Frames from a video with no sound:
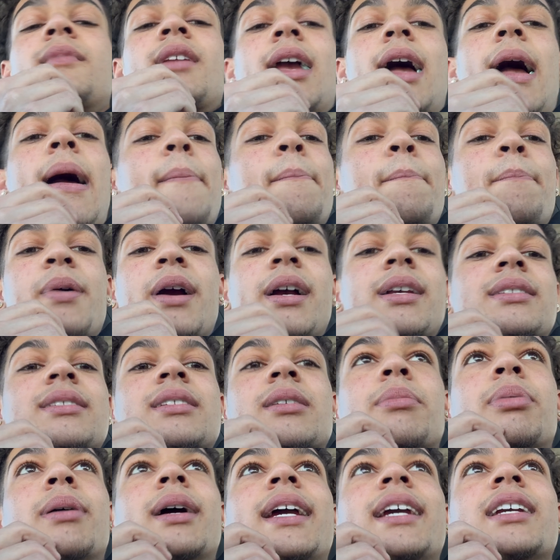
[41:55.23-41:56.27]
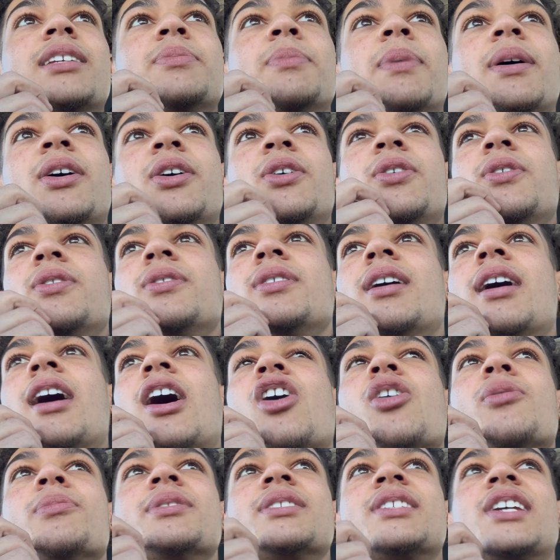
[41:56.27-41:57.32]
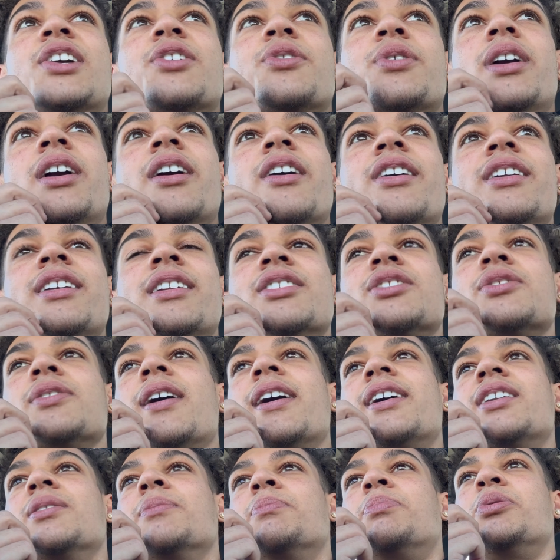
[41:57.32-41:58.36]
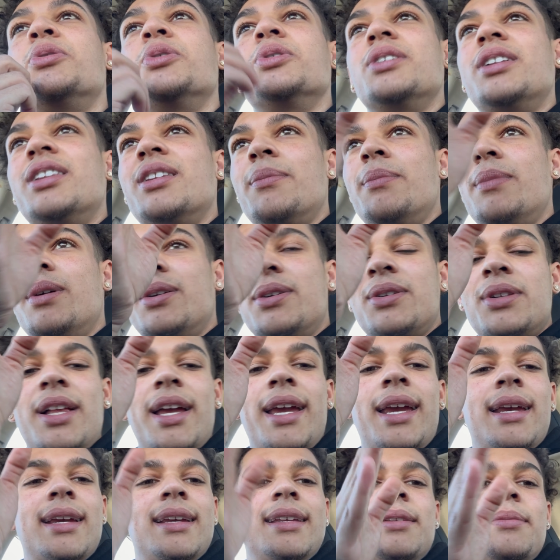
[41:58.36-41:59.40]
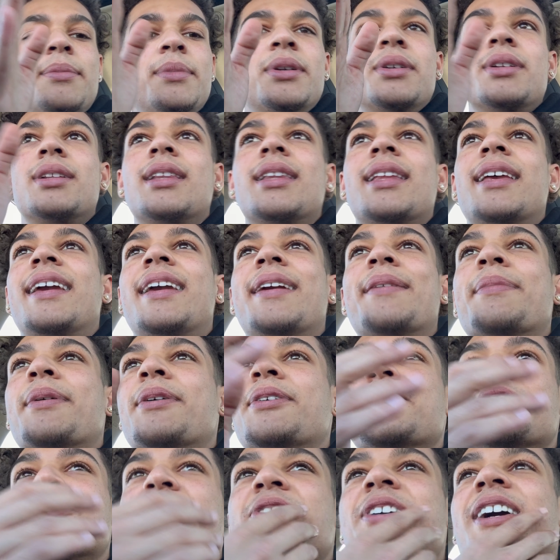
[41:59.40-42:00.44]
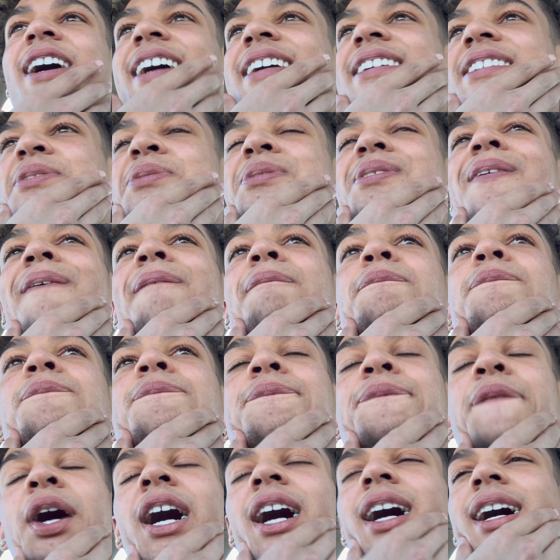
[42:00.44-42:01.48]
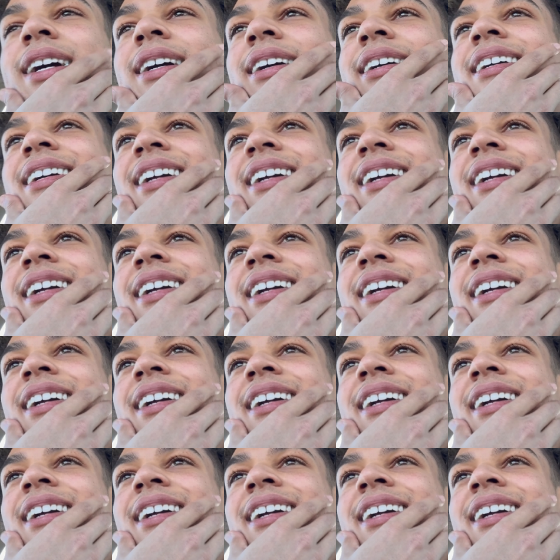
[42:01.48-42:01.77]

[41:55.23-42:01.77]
I pressed the brakes, bro. I almost get rear-ended, so I had to pull in the middle, like in the middle of the lane, bro. It was crazy. What the fuck?